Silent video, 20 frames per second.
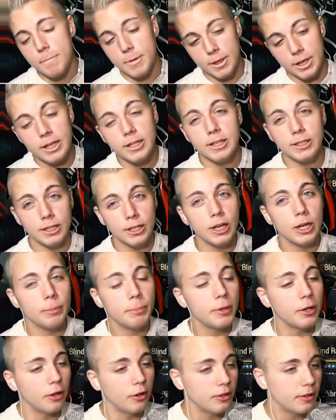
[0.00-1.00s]
this is a good
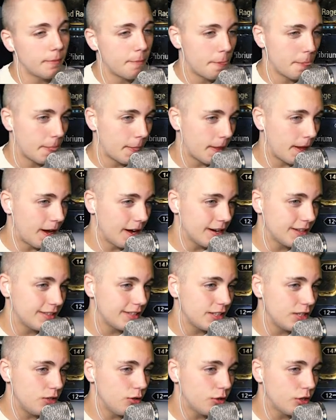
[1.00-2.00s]
build.
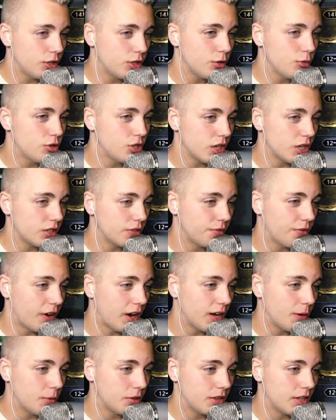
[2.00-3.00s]
Honestly, you could do just
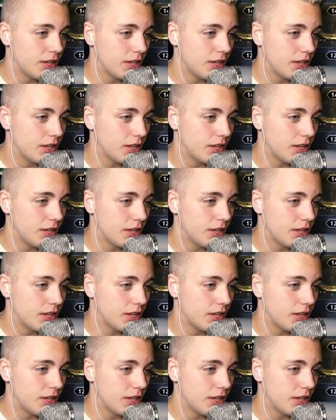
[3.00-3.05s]
fine with